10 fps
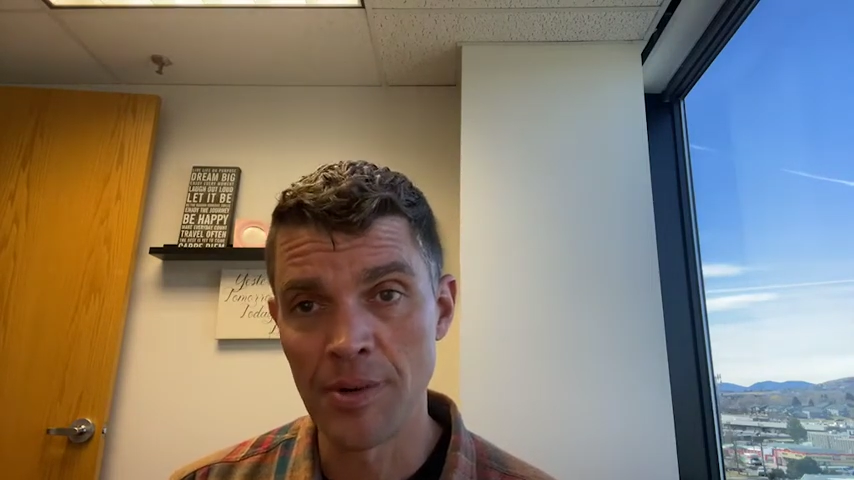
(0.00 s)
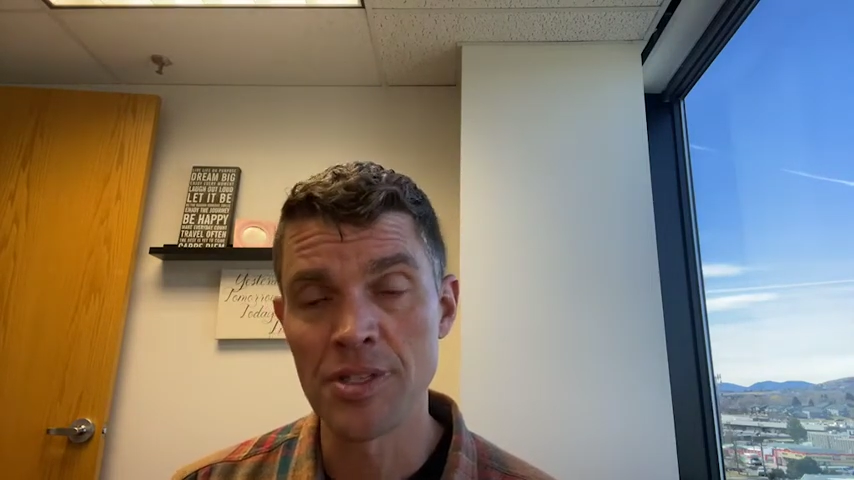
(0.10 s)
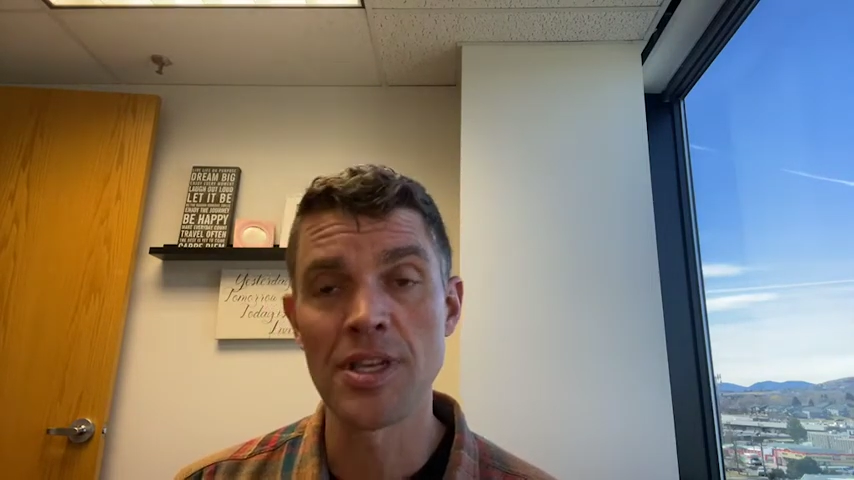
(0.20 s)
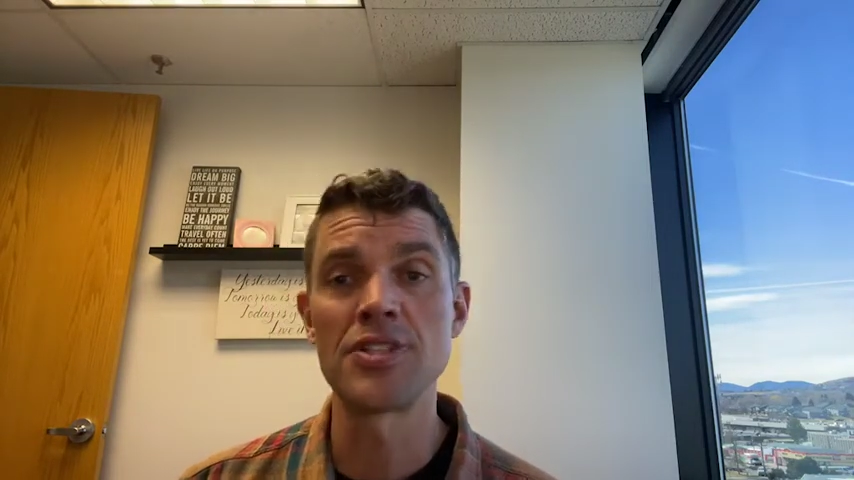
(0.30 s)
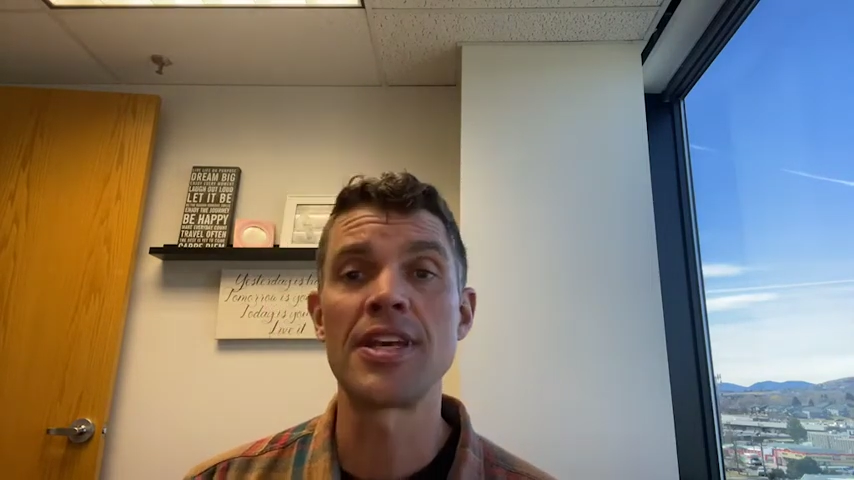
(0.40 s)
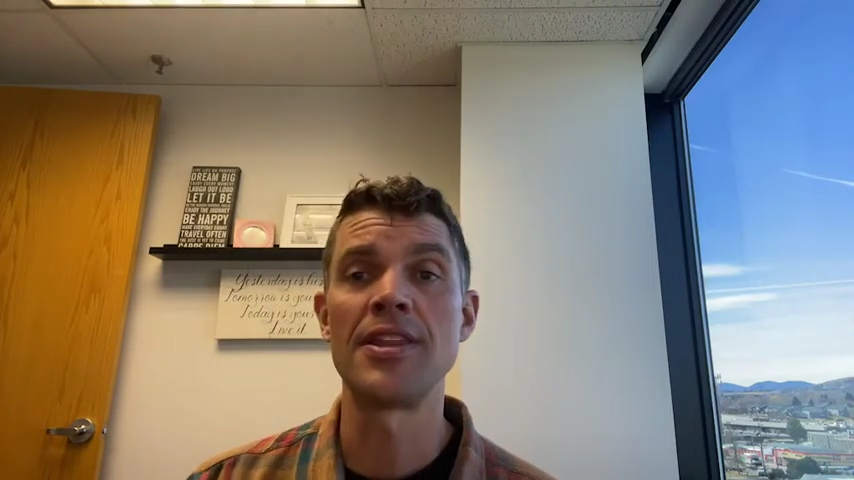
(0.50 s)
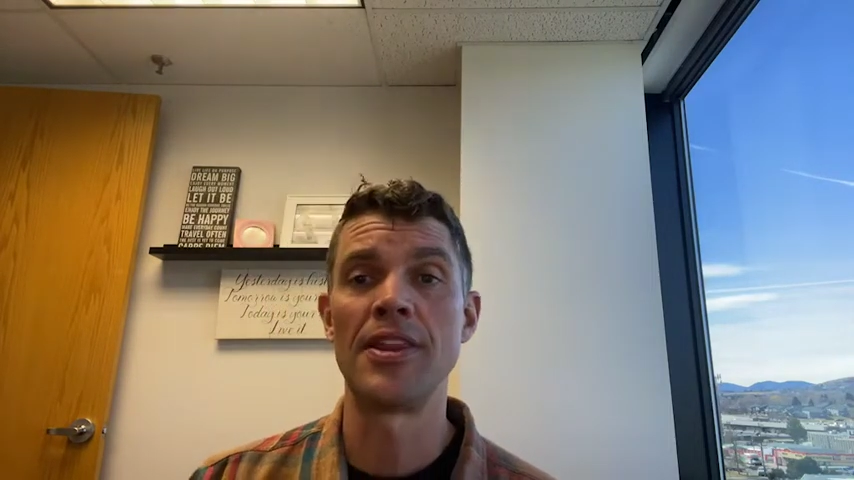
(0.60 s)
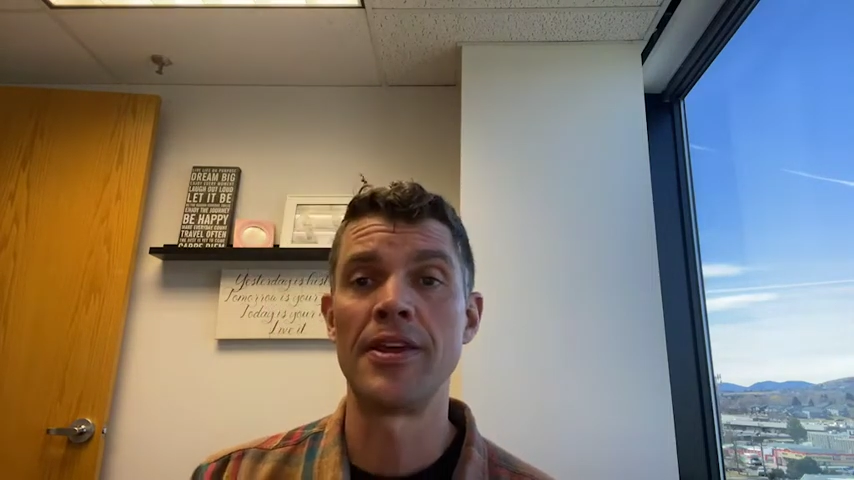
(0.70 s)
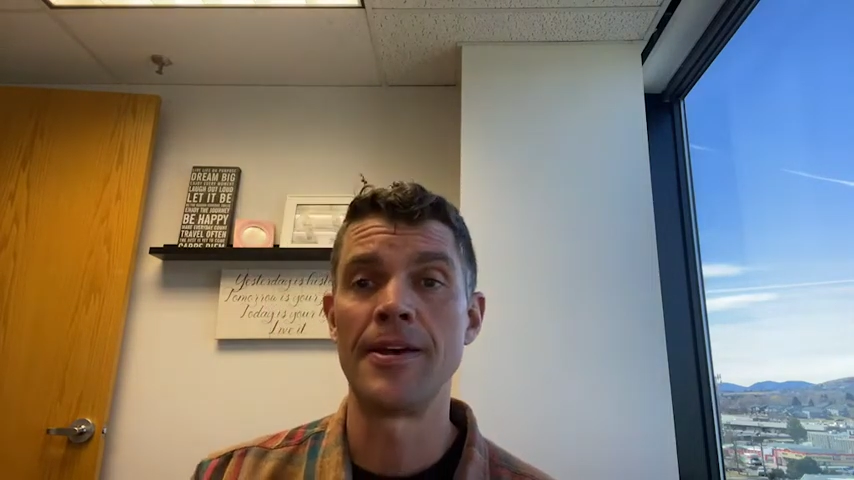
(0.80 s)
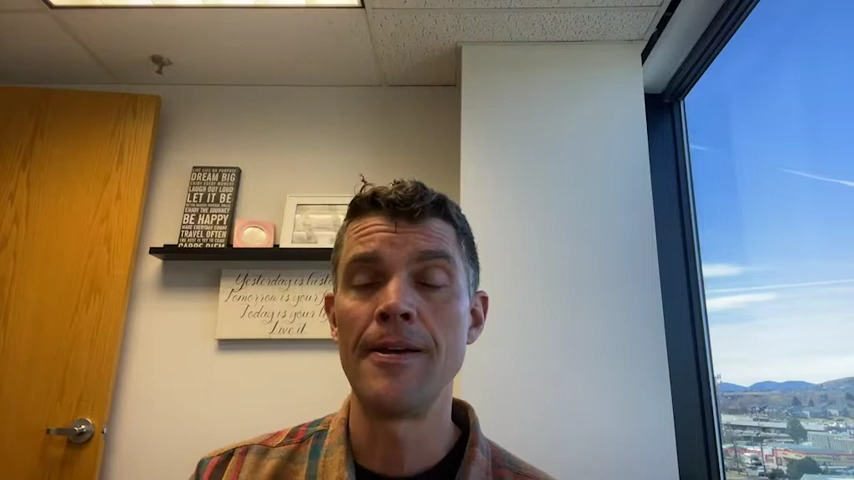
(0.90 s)
So let's say that
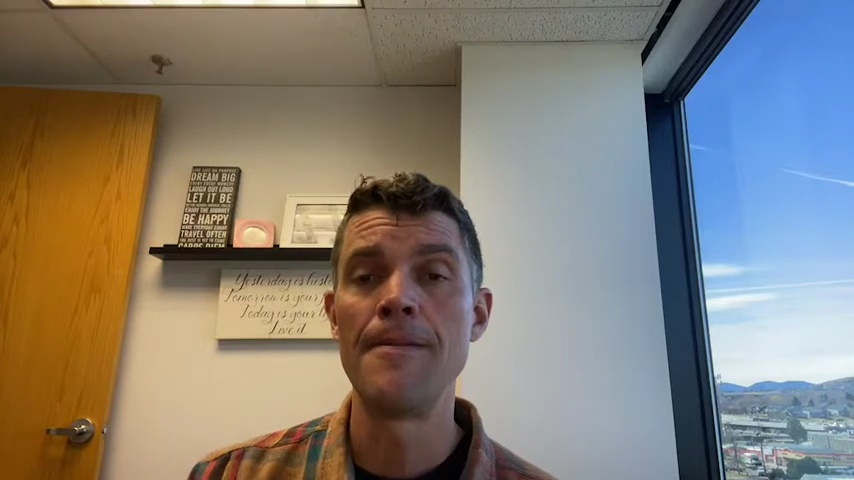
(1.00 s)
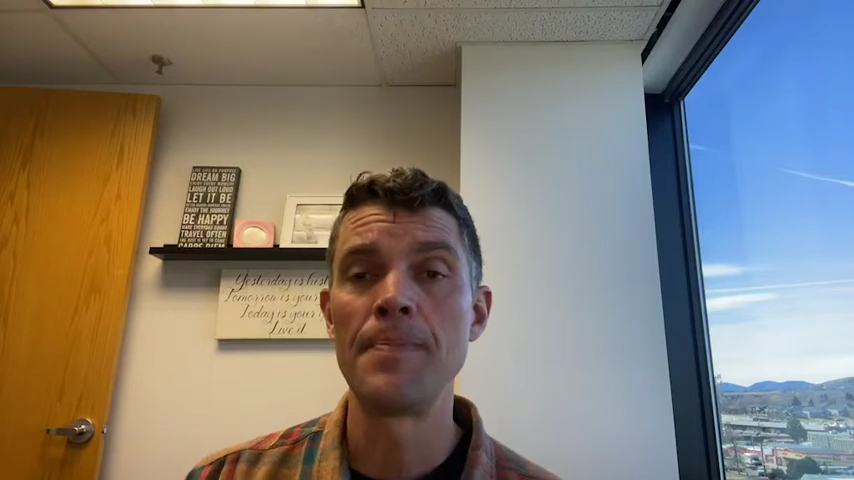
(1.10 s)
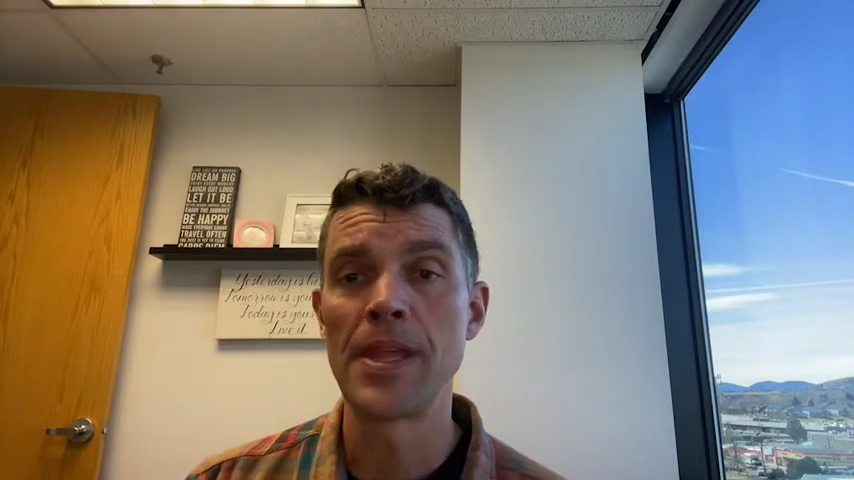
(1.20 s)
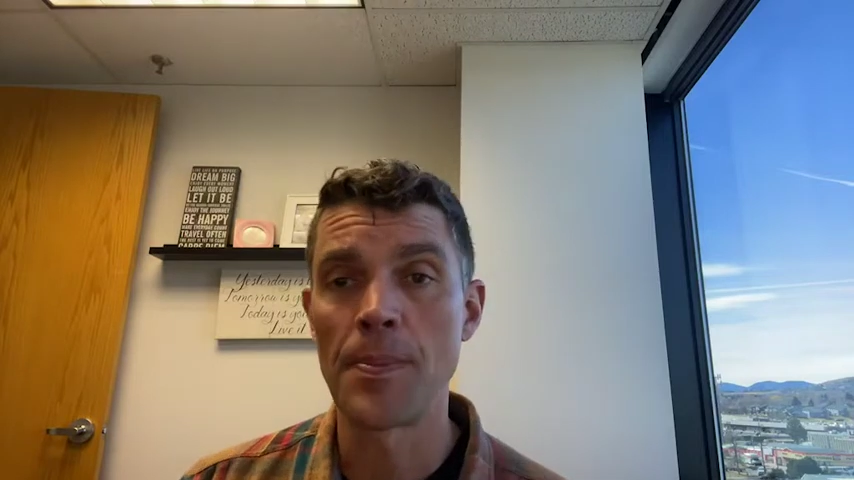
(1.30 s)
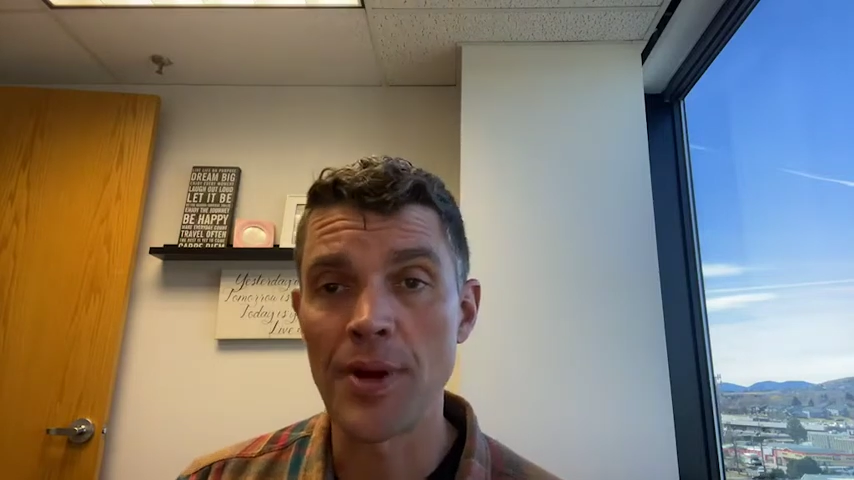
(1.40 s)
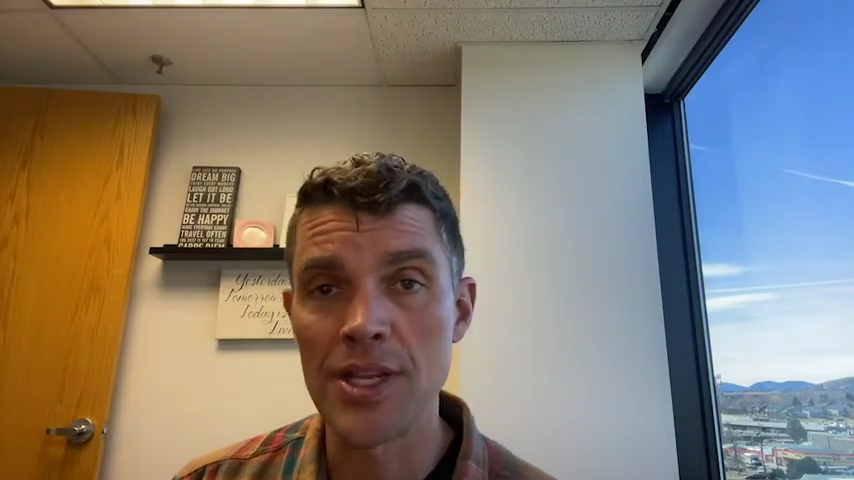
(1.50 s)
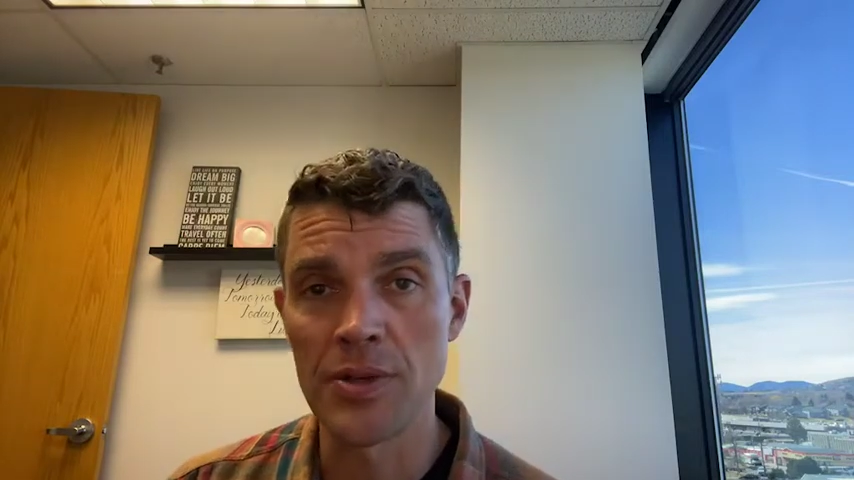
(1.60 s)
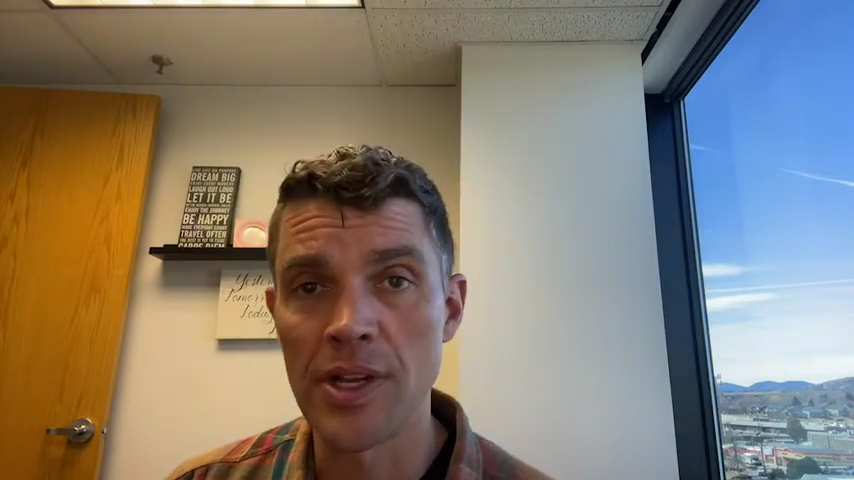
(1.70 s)
the appraisal